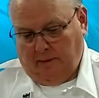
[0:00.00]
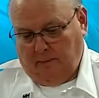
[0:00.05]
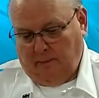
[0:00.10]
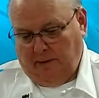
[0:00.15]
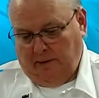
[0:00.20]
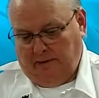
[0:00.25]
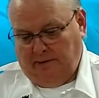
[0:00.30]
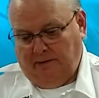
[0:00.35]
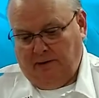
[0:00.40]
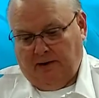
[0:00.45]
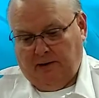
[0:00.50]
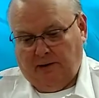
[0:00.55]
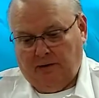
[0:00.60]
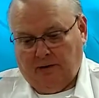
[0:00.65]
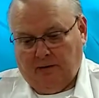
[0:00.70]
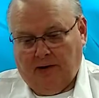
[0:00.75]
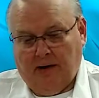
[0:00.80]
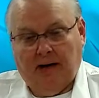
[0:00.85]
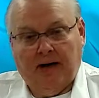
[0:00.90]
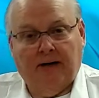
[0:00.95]
Reinflate
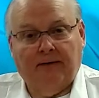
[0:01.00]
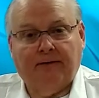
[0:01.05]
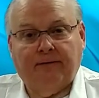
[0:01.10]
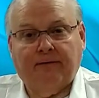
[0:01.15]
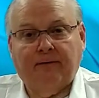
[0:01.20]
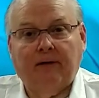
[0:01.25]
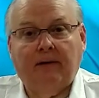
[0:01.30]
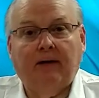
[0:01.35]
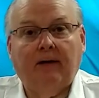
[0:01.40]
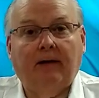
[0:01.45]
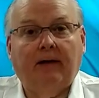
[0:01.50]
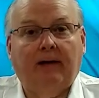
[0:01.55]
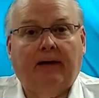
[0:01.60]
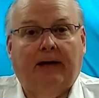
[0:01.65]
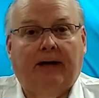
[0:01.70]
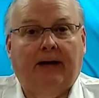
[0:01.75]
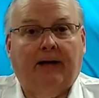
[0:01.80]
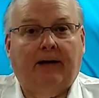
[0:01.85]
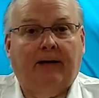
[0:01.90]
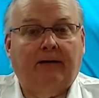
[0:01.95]
your cuff
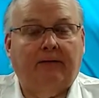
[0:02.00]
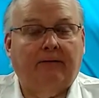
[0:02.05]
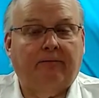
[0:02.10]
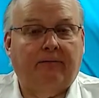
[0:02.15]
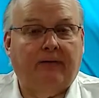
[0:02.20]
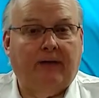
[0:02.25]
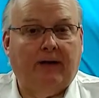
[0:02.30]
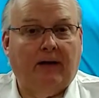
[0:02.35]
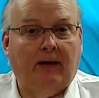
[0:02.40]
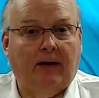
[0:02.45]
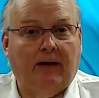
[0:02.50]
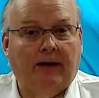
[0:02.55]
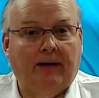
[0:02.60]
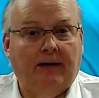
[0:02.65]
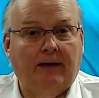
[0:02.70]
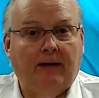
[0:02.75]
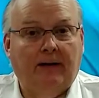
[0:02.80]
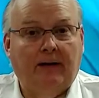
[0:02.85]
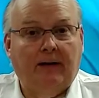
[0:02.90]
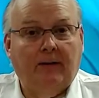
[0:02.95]
and
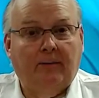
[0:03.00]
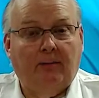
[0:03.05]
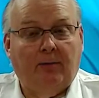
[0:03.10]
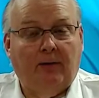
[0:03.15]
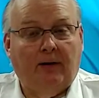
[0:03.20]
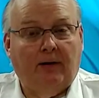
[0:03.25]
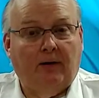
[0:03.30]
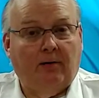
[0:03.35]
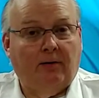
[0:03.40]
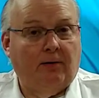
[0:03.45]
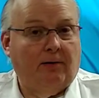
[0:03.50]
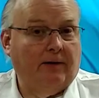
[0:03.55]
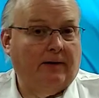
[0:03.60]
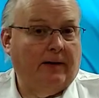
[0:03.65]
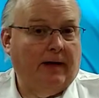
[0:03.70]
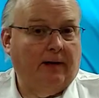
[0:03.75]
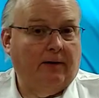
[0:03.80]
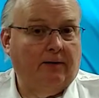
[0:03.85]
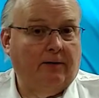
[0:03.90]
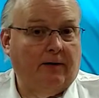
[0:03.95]
ventilate, putting on your
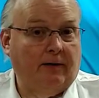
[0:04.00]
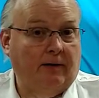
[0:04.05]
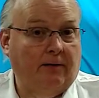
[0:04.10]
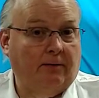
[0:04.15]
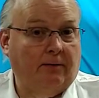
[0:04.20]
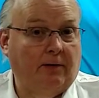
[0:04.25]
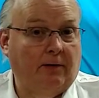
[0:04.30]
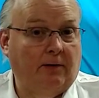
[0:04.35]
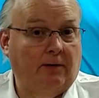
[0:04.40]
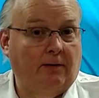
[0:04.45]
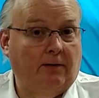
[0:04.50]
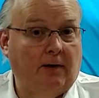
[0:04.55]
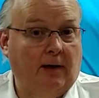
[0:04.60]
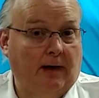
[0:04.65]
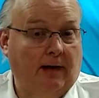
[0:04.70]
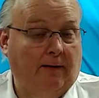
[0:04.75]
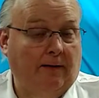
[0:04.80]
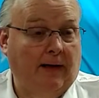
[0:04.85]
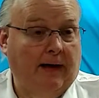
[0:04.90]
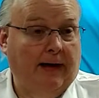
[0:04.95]
entitled CO2,
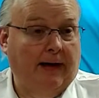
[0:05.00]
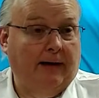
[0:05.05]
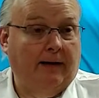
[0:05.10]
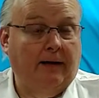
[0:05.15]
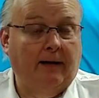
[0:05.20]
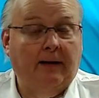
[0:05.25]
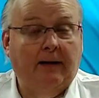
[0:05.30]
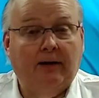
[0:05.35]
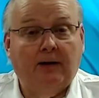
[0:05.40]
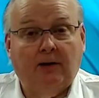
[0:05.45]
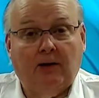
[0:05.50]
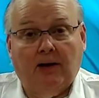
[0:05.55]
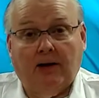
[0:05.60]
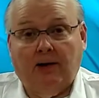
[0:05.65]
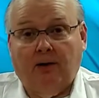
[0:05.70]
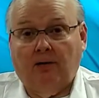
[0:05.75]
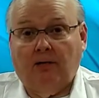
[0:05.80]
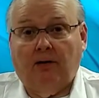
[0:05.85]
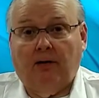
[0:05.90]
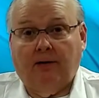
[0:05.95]
checking that,
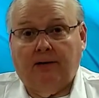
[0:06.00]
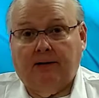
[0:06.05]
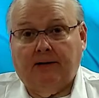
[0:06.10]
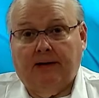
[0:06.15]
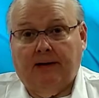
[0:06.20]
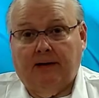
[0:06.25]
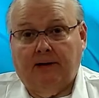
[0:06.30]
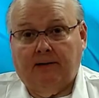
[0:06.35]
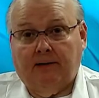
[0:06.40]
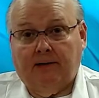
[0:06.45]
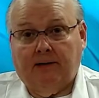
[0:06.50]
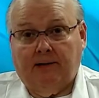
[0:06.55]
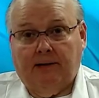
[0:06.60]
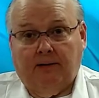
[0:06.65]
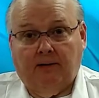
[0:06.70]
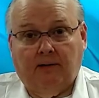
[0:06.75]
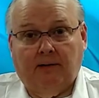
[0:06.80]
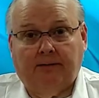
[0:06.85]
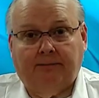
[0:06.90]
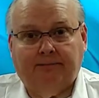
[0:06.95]
checking your lung sounds,
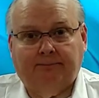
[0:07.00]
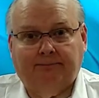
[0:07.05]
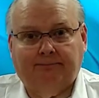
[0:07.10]
etc.